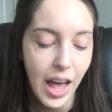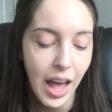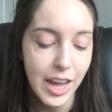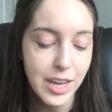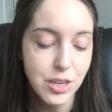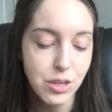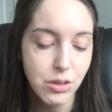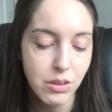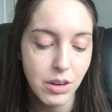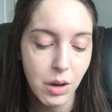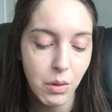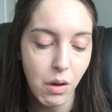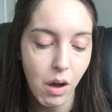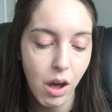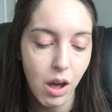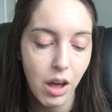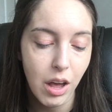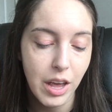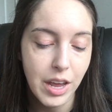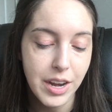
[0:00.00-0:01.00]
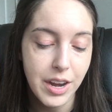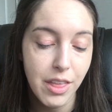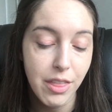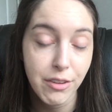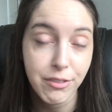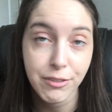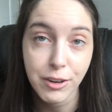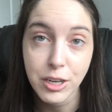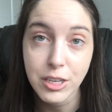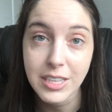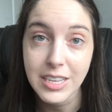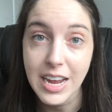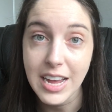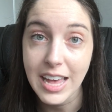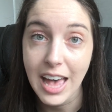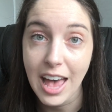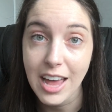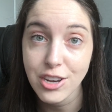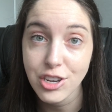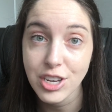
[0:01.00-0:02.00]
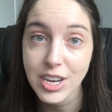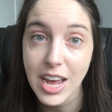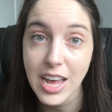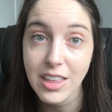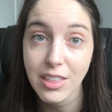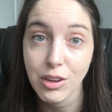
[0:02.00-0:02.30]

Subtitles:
I do know on the first day catch day,